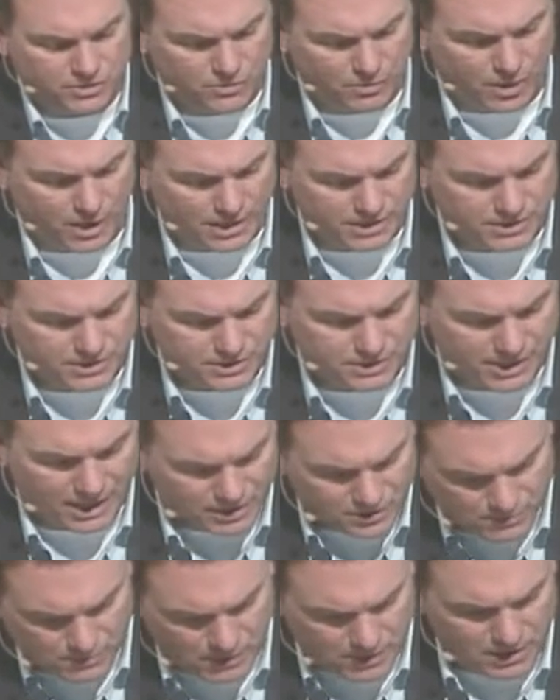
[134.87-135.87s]
Christ.
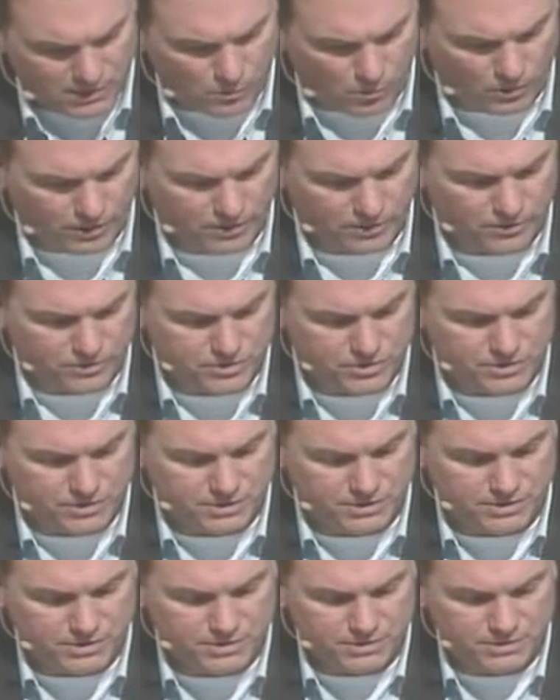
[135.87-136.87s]
That's Monday morning
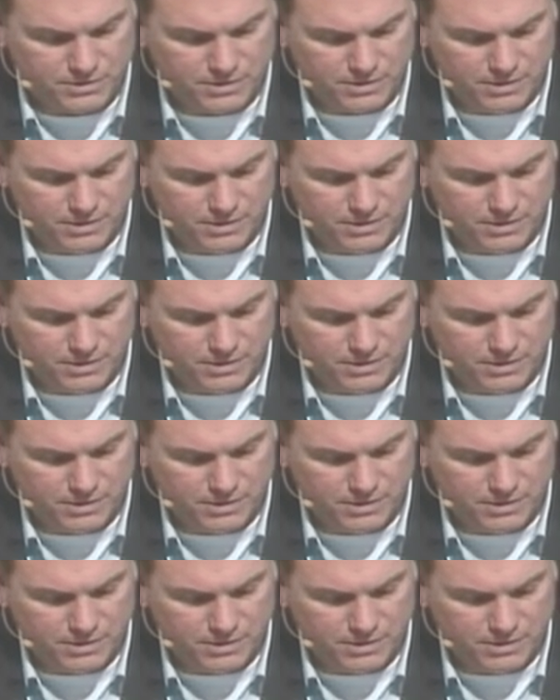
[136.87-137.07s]
Christians.